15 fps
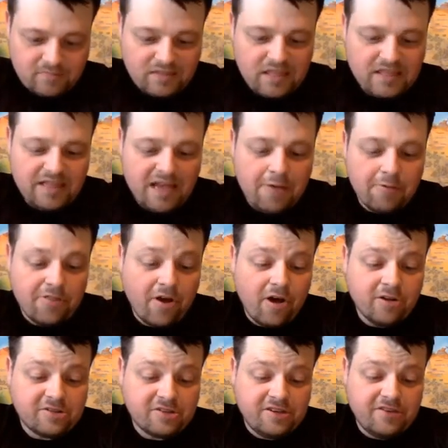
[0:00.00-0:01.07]
Now with
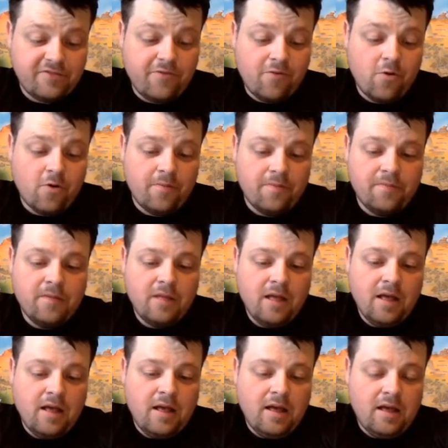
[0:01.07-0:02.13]
alternate form,
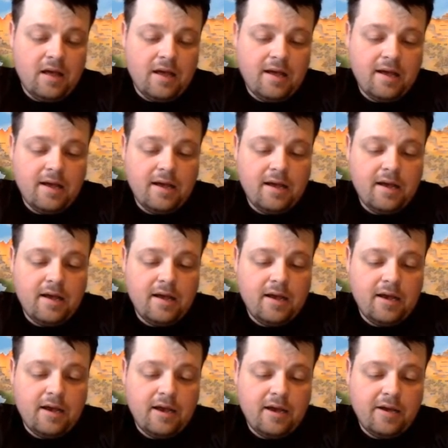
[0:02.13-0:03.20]
I'll
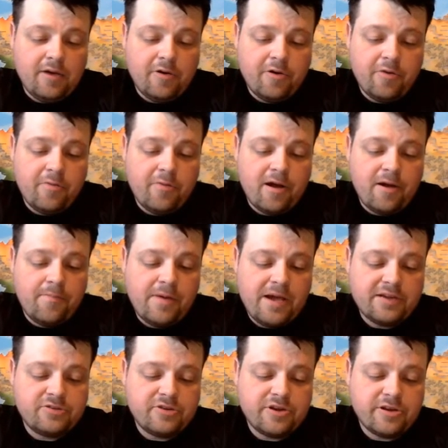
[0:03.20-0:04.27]

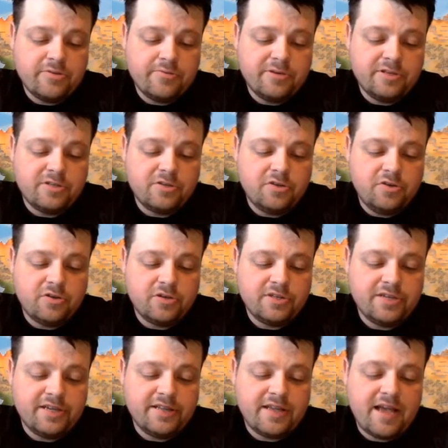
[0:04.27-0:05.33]
backtrack a little bit so you
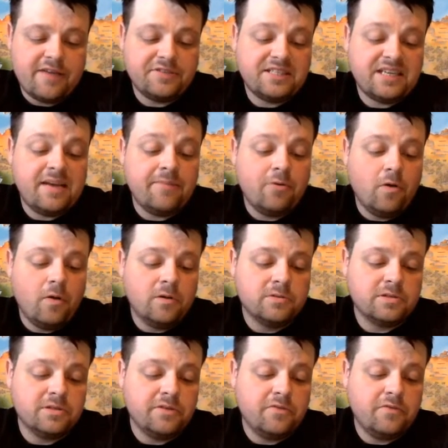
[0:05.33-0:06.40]
understand. They have sample
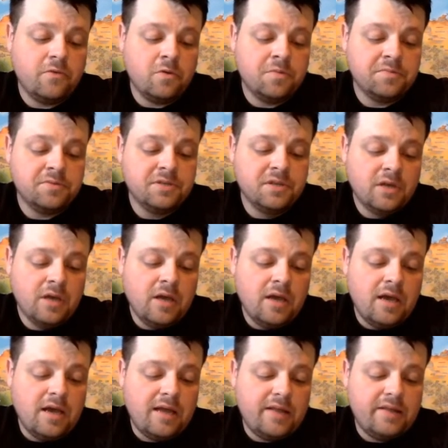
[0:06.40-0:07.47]
alternate forms,
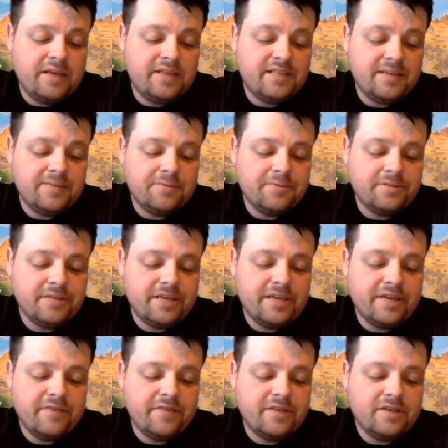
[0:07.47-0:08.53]
and the examples they
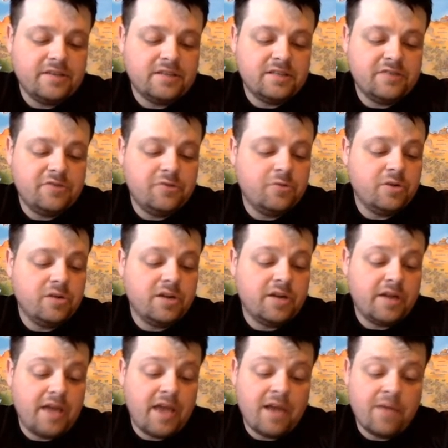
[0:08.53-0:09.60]
give is if you wanted
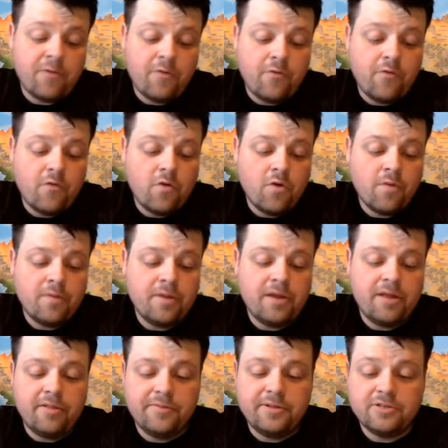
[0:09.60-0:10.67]
an animal form, an
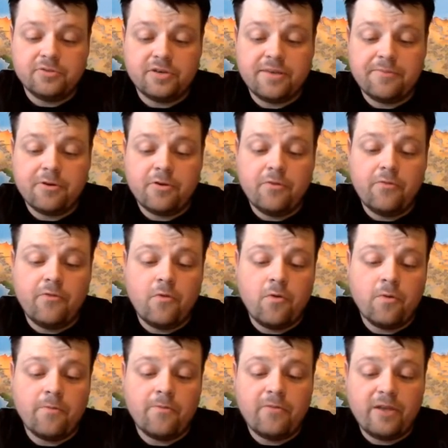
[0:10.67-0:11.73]
elemental chemical
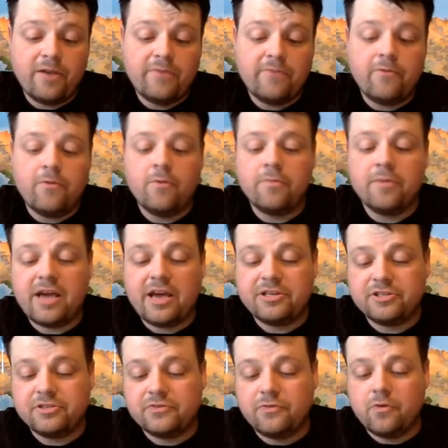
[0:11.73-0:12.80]
form, flame form,
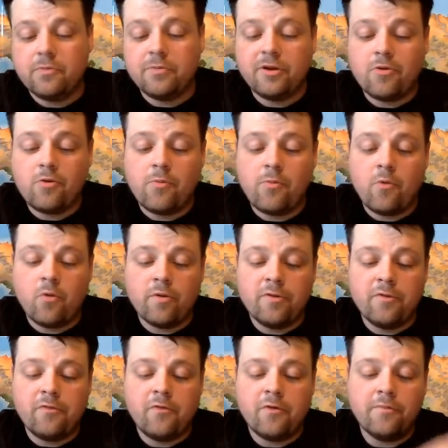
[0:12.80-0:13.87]
gaseous form, and
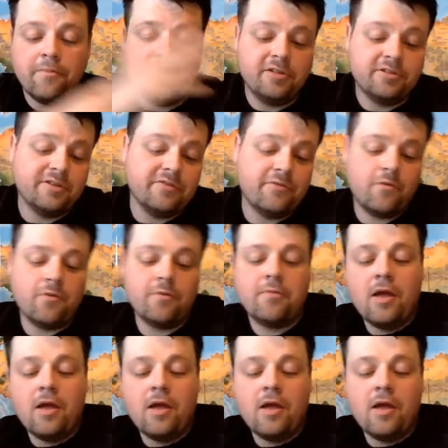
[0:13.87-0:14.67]
corporeal form, melding form.